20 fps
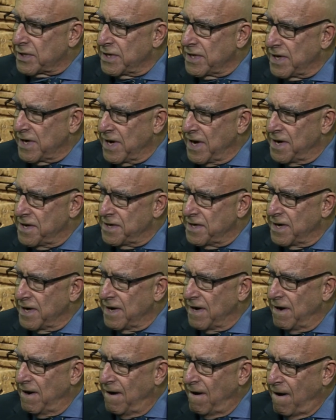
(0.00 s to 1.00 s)
that I did. Yes, I
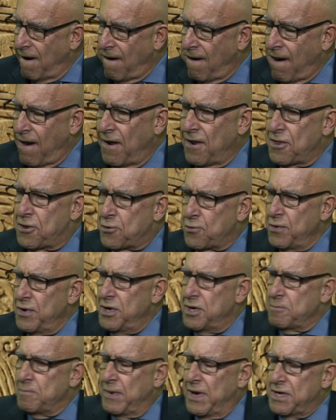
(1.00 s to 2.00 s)
bet, yeah.
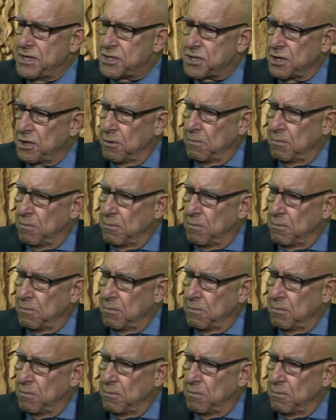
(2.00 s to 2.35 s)
Three-dimensional